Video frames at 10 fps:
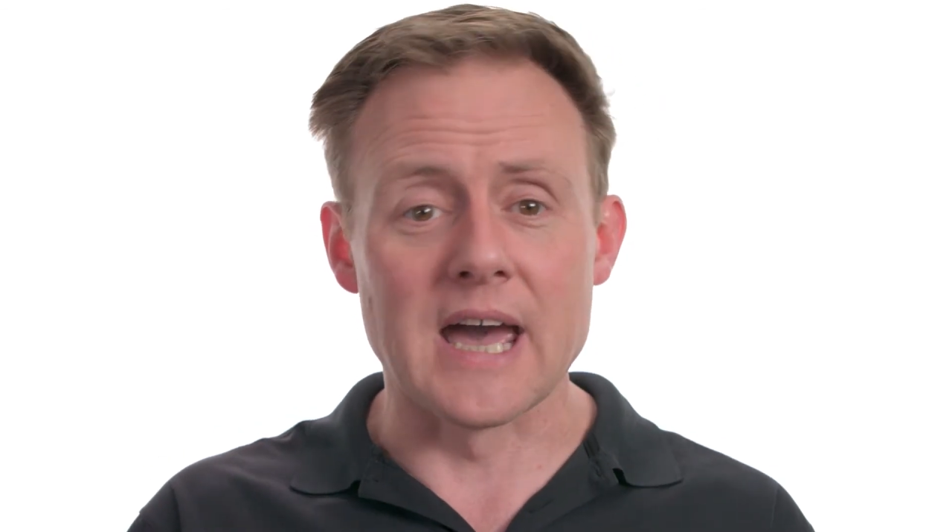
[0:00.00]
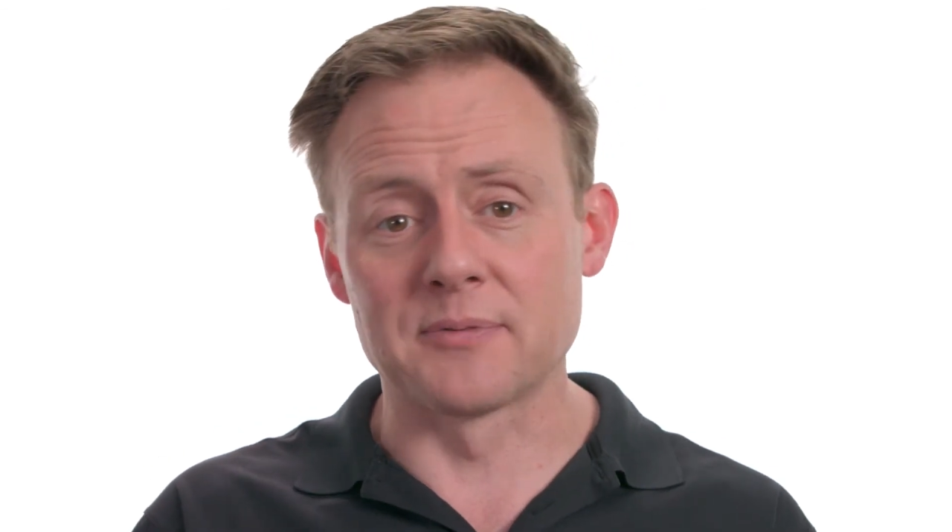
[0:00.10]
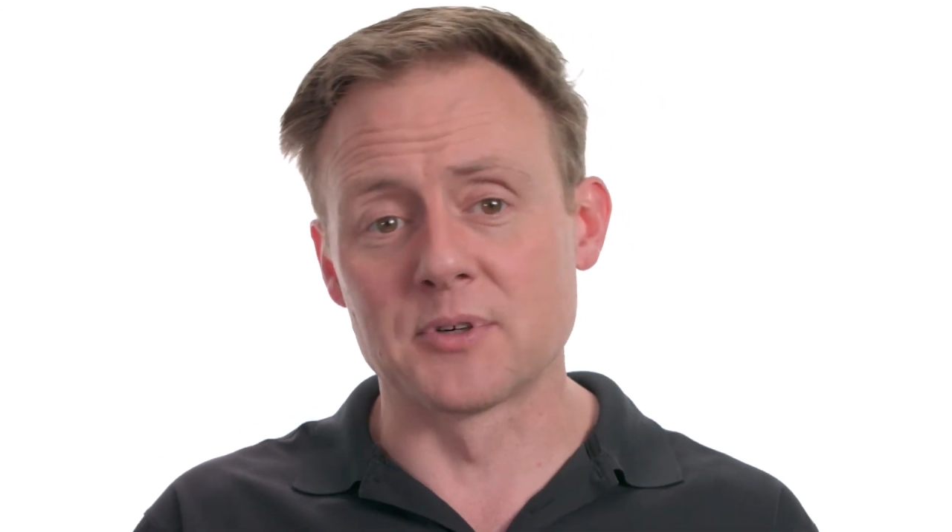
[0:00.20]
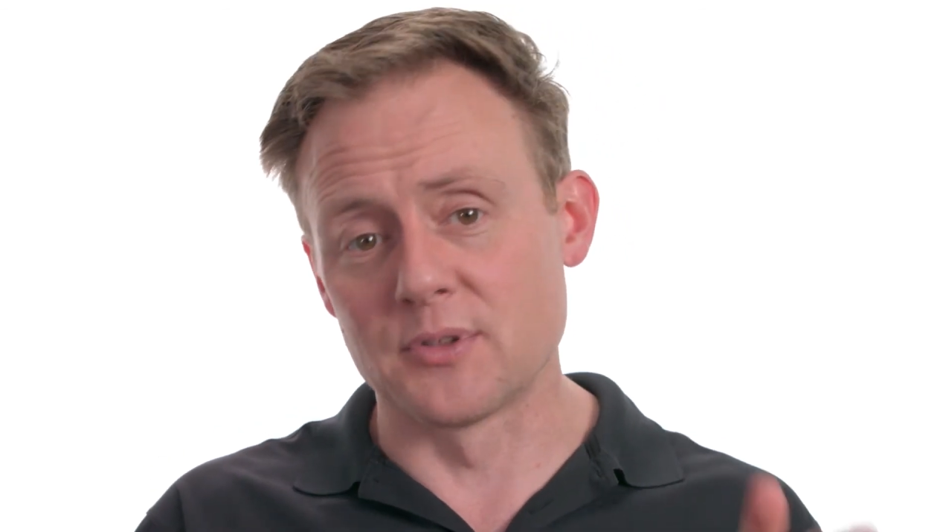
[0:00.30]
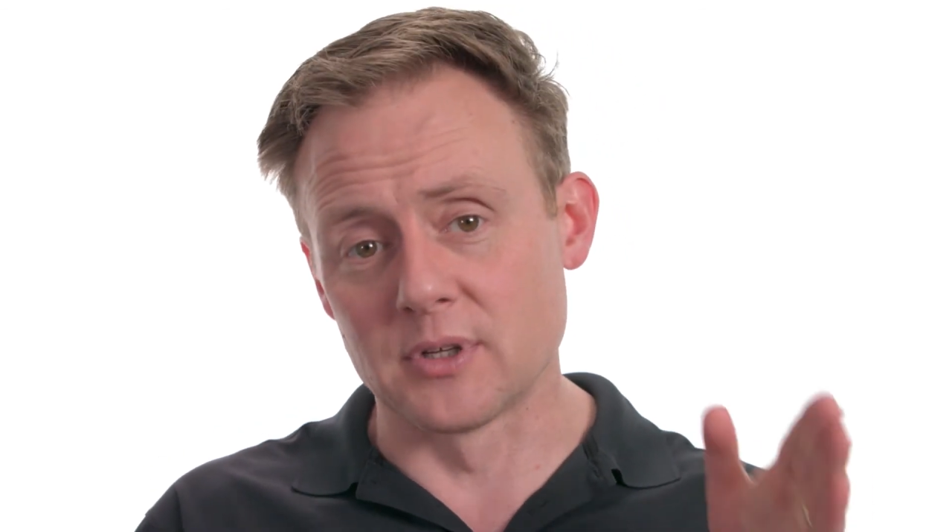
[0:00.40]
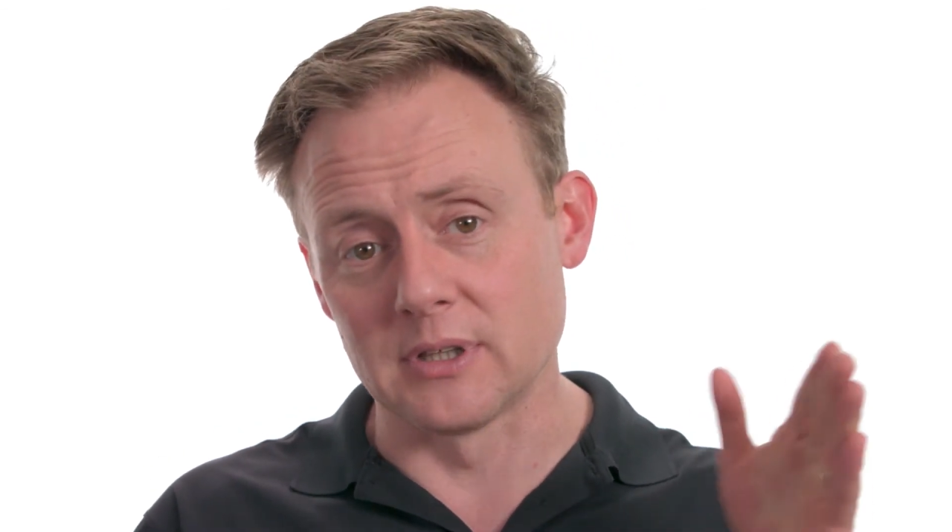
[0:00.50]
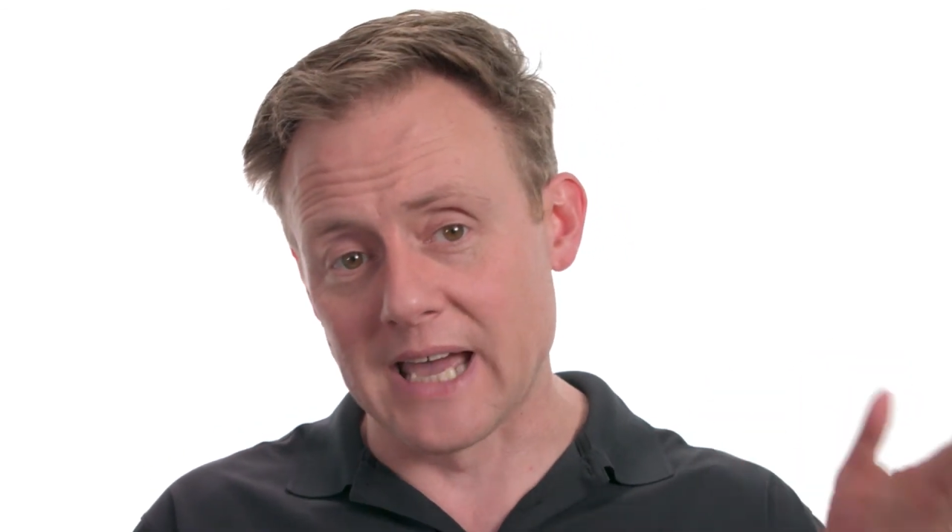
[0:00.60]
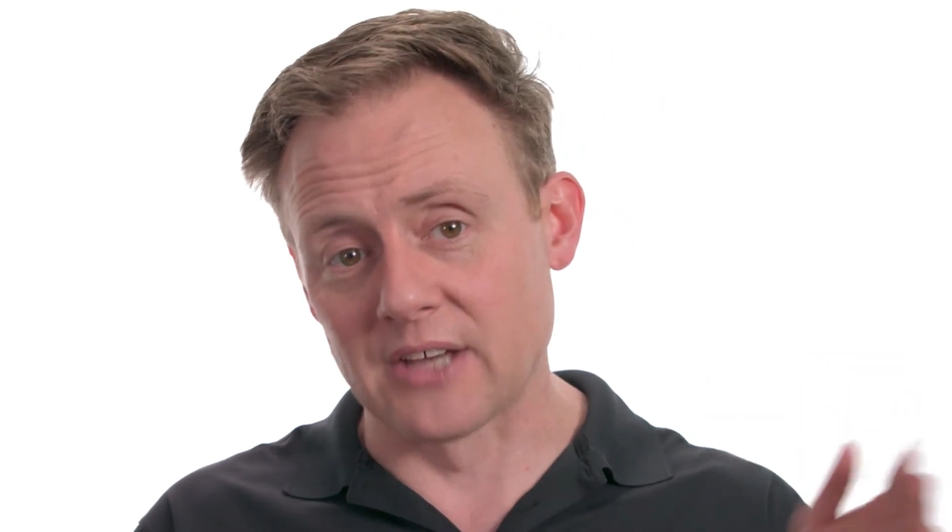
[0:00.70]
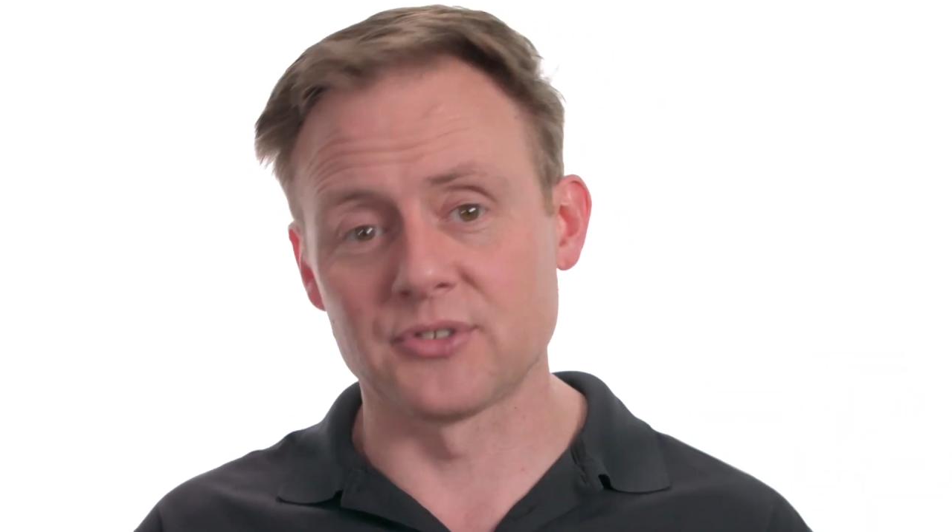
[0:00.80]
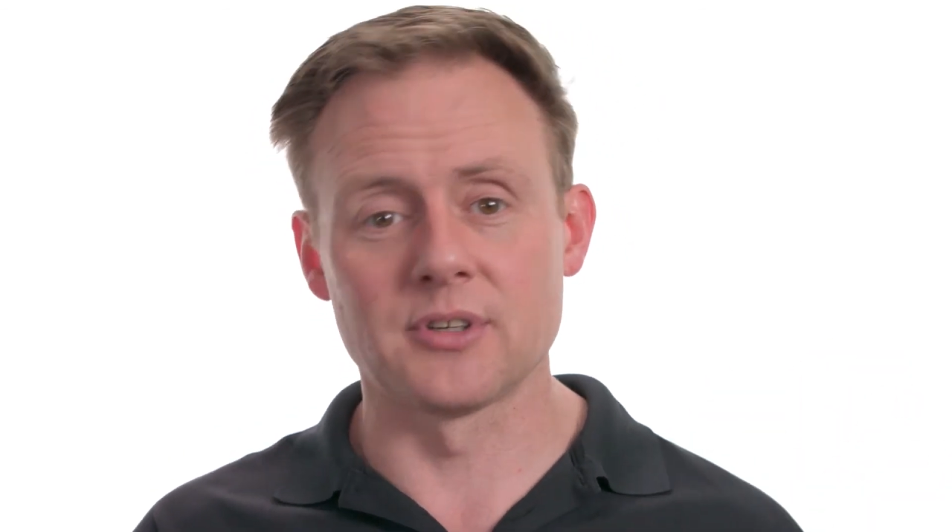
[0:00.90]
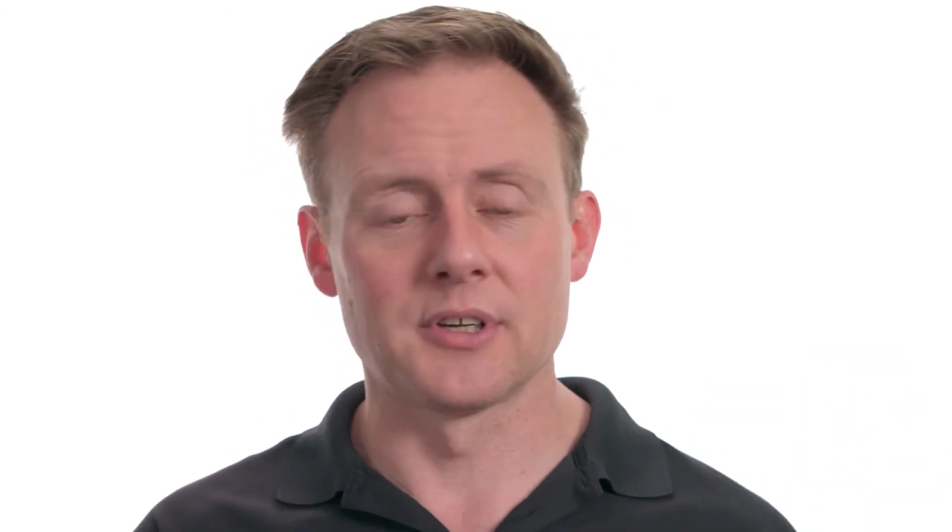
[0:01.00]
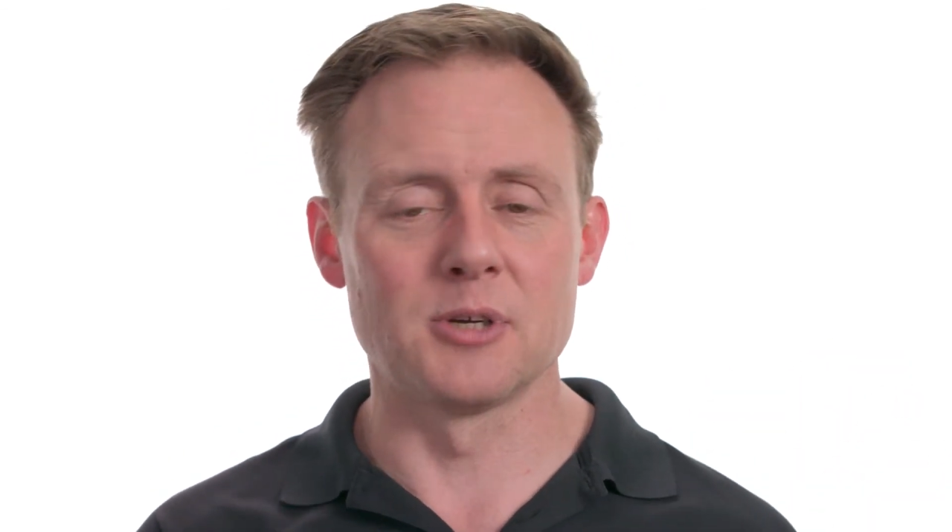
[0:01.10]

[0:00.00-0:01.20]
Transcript: after the last